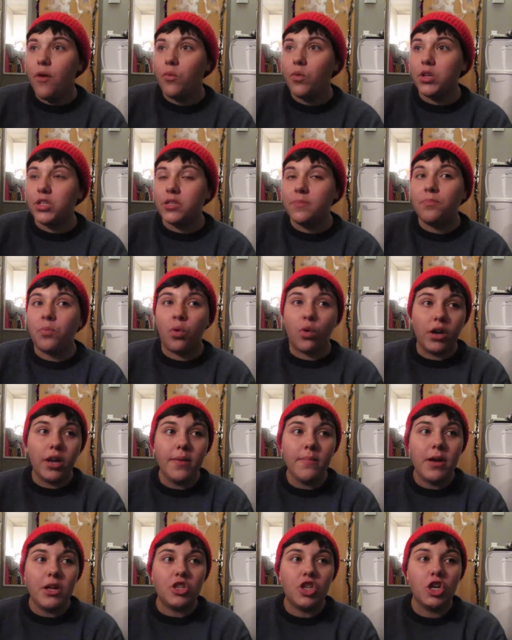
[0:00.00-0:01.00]
was
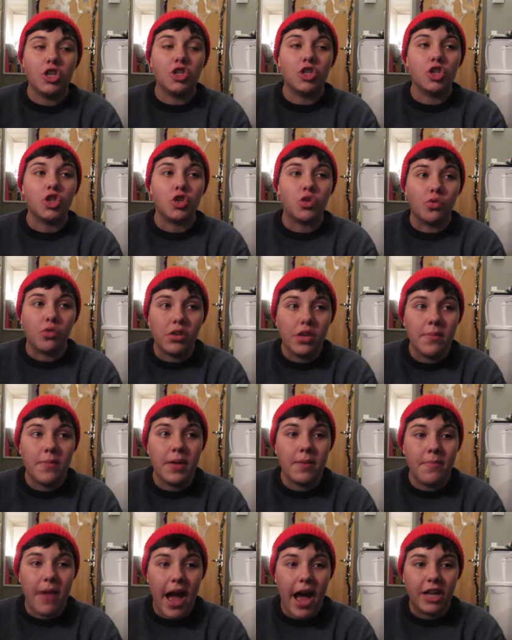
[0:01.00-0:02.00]
pretty much a
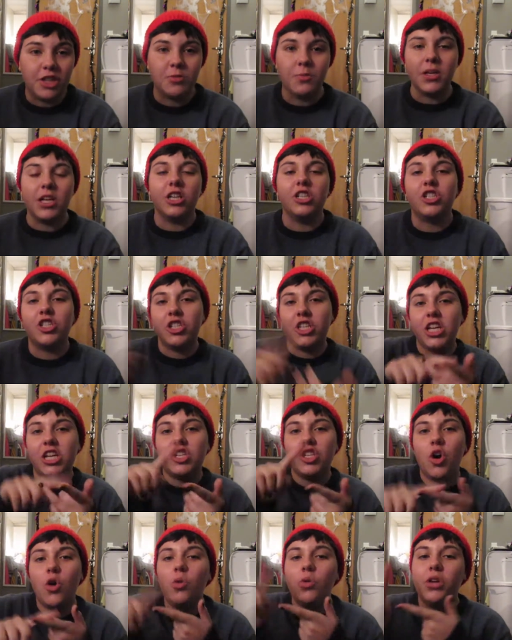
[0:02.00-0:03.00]
screaming match because
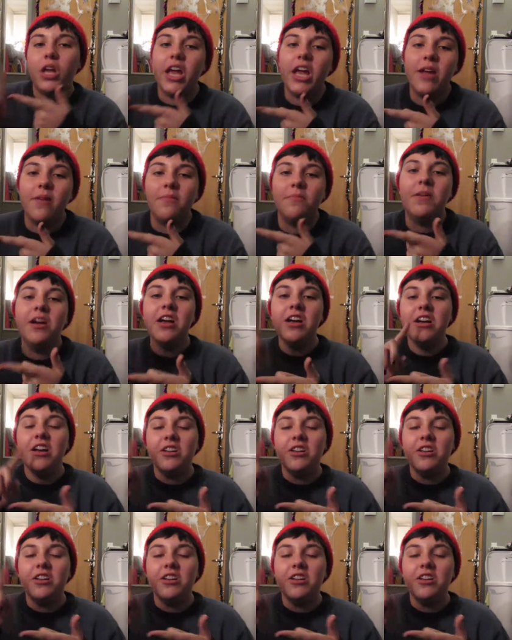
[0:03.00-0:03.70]
she told him